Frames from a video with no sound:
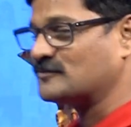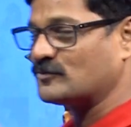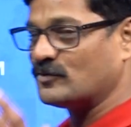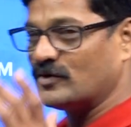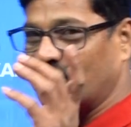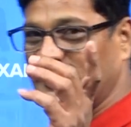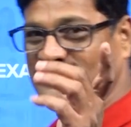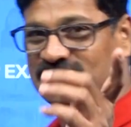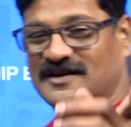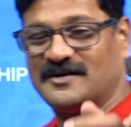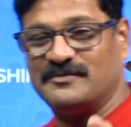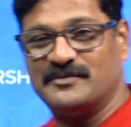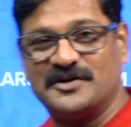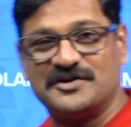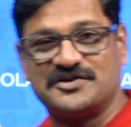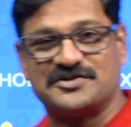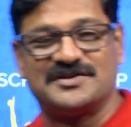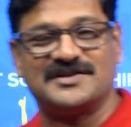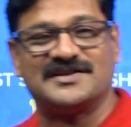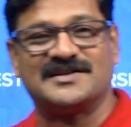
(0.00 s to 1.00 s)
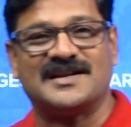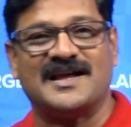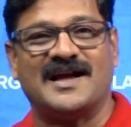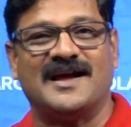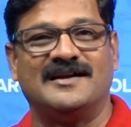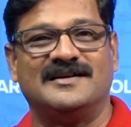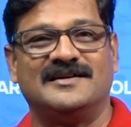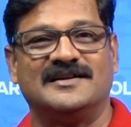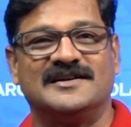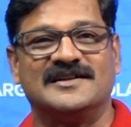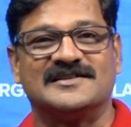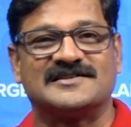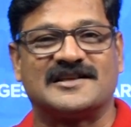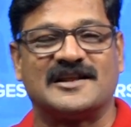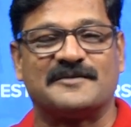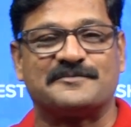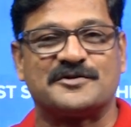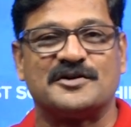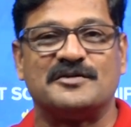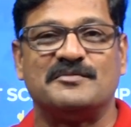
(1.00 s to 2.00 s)
a score examination, and the
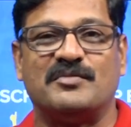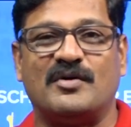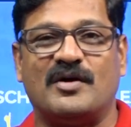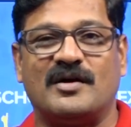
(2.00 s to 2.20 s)
description